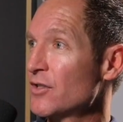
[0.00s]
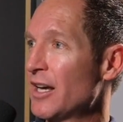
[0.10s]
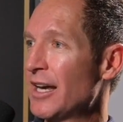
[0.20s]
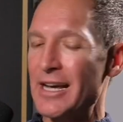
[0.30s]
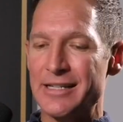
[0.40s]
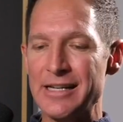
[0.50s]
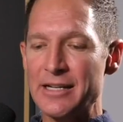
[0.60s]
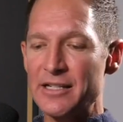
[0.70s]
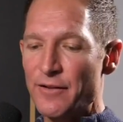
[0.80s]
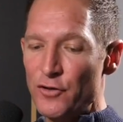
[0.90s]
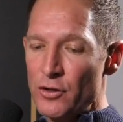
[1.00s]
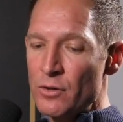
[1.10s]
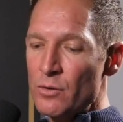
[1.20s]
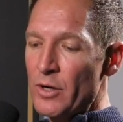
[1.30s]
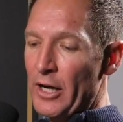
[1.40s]
Yep. See, because if
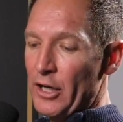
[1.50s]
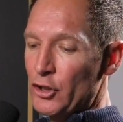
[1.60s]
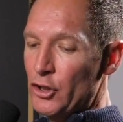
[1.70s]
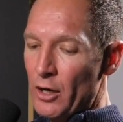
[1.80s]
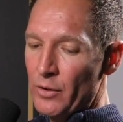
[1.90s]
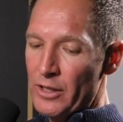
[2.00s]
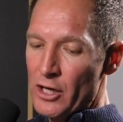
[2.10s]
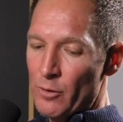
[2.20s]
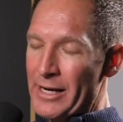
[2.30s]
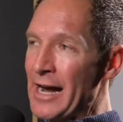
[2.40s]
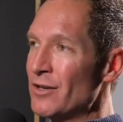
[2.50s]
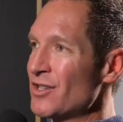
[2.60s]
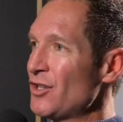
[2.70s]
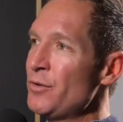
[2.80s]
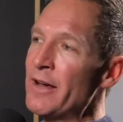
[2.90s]
you go to the open house
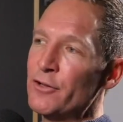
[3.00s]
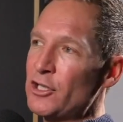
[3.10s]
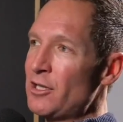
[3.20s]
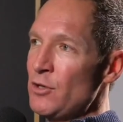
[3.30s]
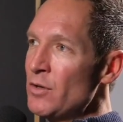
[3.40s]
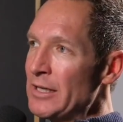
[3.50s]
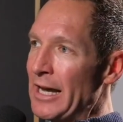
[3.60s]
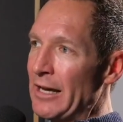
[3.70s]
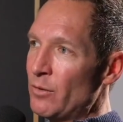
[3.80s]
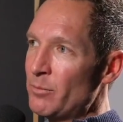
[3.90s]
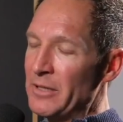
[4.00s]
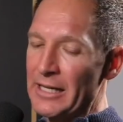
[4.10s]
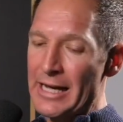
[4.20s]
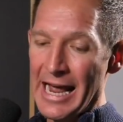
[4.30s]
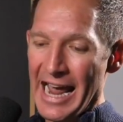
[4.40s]
and you never communicated with
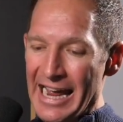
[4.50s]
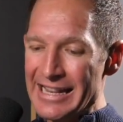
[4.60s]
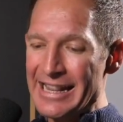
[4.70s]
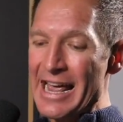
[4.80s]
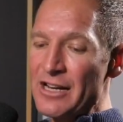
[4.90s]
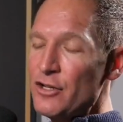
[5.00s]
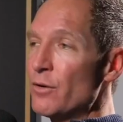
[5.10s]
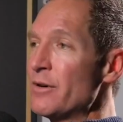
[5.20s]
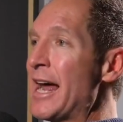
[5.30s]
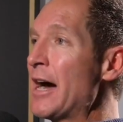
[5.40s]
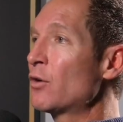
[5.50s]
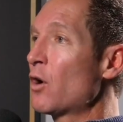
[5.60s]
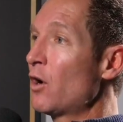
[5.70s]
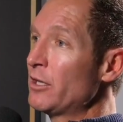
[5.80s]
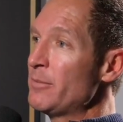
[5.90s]
me, and then you're now
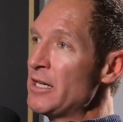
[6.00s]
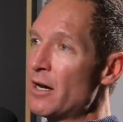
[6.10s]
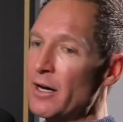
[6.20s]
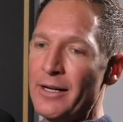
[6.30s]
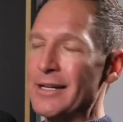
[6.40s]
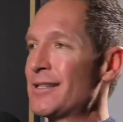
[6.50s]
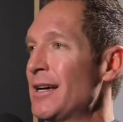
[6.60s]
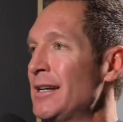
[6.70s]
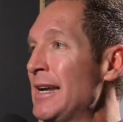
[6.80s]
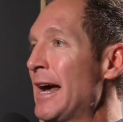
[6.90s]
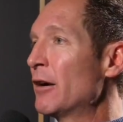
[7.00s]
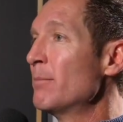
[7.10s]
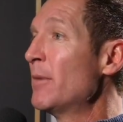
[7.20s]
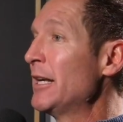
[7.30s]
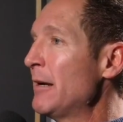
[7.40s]
calling me on Sunday night or
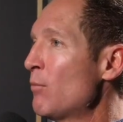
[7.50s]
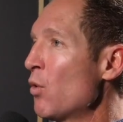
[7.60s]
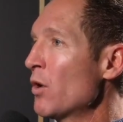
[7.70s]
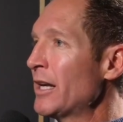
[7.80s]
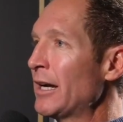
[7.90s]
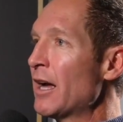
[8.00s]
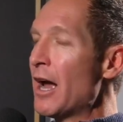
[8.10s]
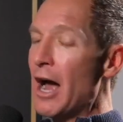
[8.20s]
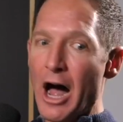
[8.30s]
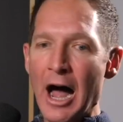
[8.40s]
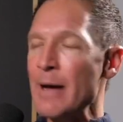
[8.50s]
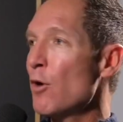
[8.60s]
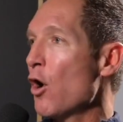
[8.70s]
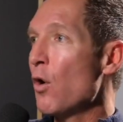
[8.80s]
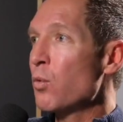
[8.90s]
Monday morning, I'm
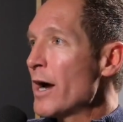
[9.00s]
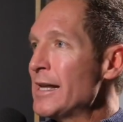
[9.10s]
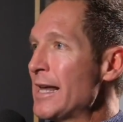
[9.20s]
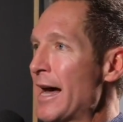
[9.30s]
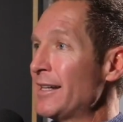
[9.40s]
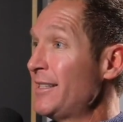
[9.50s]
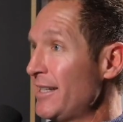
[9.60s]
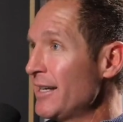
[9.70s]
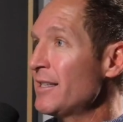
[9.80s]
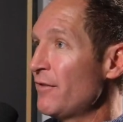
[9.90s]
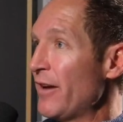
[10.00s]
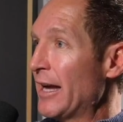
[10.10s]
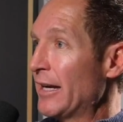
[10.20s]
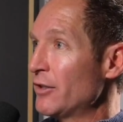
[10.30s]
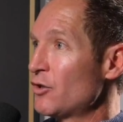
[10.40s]
already at a
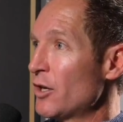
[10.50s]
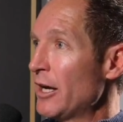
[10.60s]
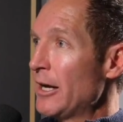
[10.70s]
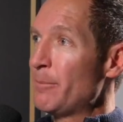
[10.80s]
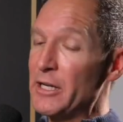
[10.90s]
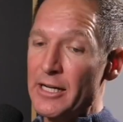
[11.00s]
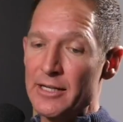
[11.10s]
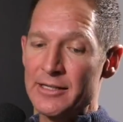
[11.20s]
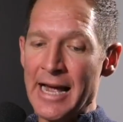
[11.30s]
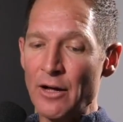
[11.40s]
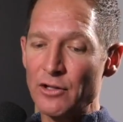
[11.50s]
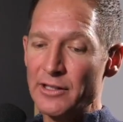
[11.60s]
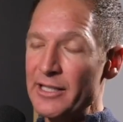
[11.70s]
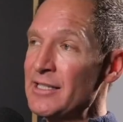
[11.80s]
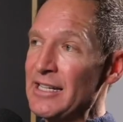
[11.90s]
disadvantage because now the
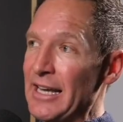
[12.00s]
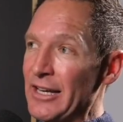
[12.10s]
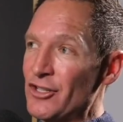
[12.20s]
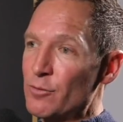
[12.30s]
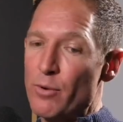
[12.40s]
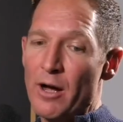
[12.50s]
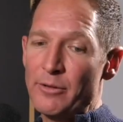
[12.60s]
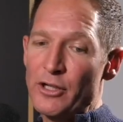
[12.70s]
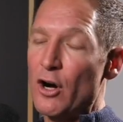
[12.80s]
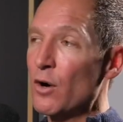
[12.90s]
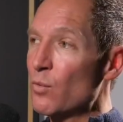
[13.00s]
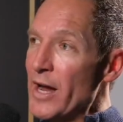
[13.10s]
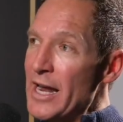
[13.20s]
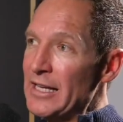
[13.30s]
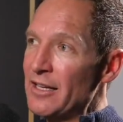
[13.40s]
listing agent's probably
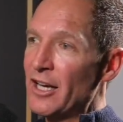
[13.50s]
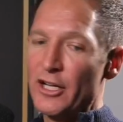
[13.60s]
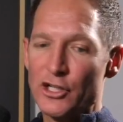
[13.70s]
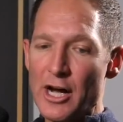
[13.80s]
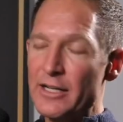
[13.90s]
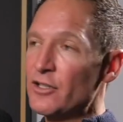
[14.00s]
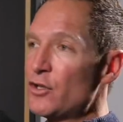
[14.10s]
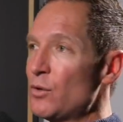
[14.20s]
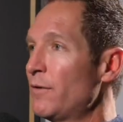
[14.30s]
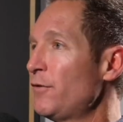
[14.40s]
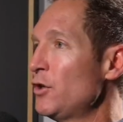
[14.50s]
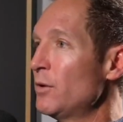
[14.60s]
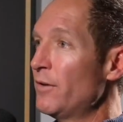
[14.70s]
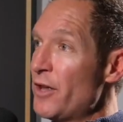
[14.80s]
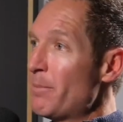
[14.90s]
already talking to a
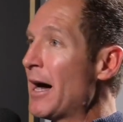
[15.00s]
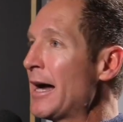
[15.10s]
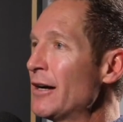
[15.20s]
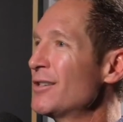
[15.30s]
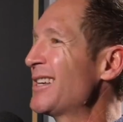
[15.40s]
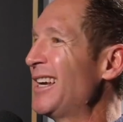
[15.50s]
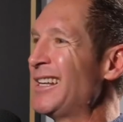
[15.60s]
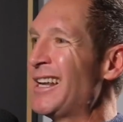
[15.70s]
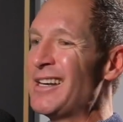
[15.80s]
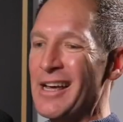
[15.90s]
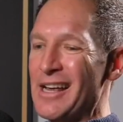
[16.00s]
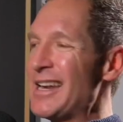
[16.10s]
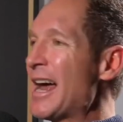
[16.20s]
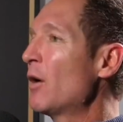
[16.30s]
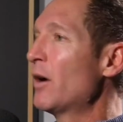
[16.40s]
few of the buyers, and then
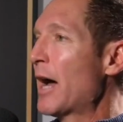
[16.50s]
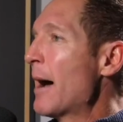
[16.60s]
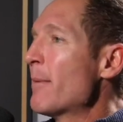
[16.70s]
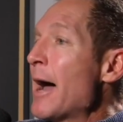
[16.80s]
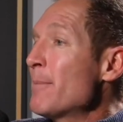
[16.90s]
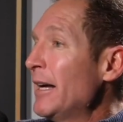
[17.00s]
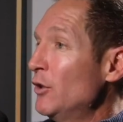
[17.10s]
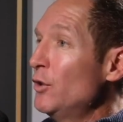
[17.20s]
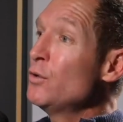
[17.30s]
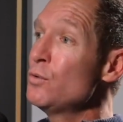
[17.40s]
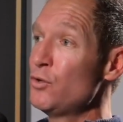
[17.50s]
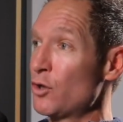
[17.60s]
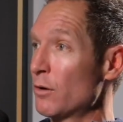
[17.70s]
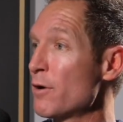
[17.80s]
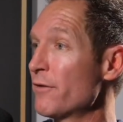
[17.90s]
now I, I might lose
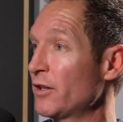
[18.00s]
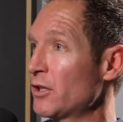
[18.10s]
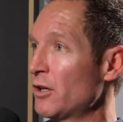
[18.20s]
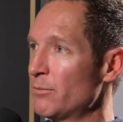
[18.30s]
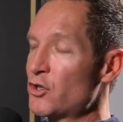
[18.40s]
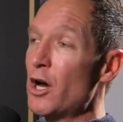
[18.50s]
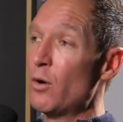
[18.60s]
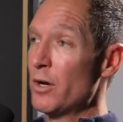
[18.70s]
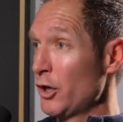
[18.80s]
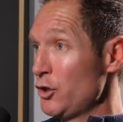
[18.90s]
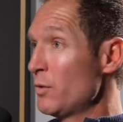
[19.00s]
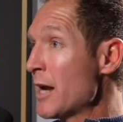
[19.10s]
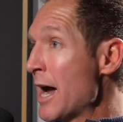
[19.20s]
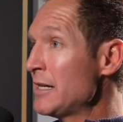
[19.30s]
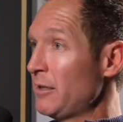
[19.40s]
your perfect home. So you
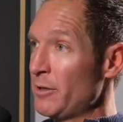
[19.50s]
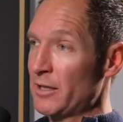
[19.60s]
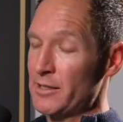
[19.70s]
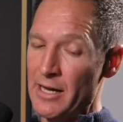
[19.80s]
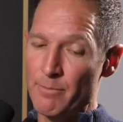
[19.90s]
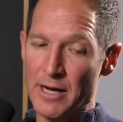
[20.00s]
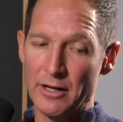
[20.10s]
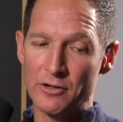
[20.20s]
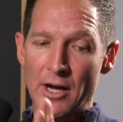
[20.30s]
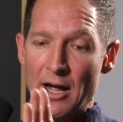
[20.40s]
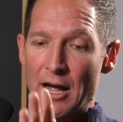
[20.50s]
and I need to be on the same page.